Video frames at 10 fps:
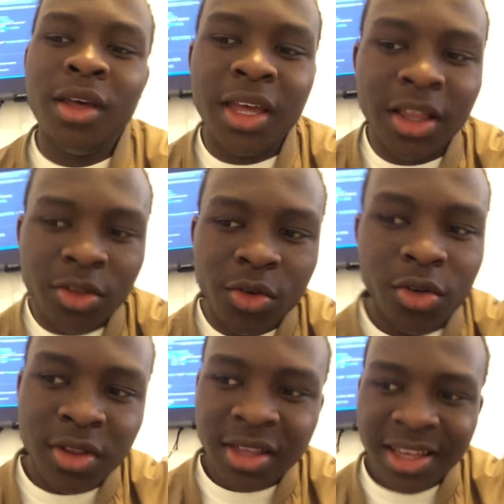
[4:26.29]
into your
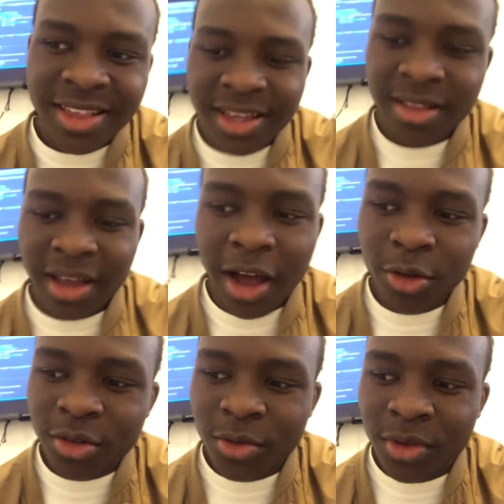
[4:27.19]
CSS, like how
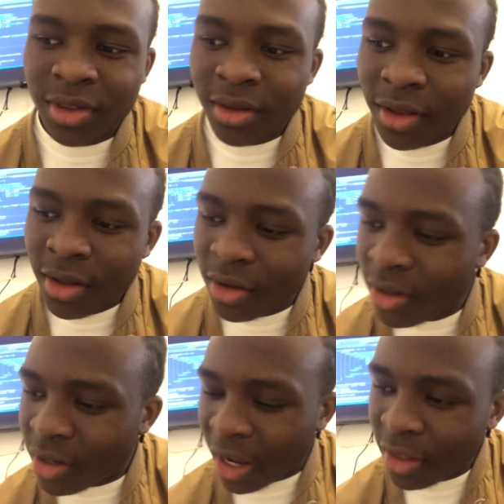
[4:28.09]
to
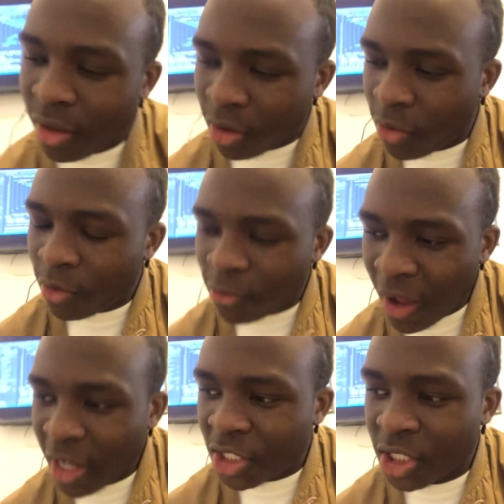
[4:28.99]
write the
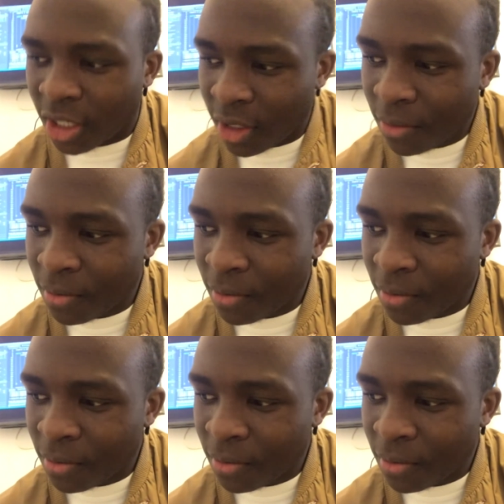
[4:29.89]
function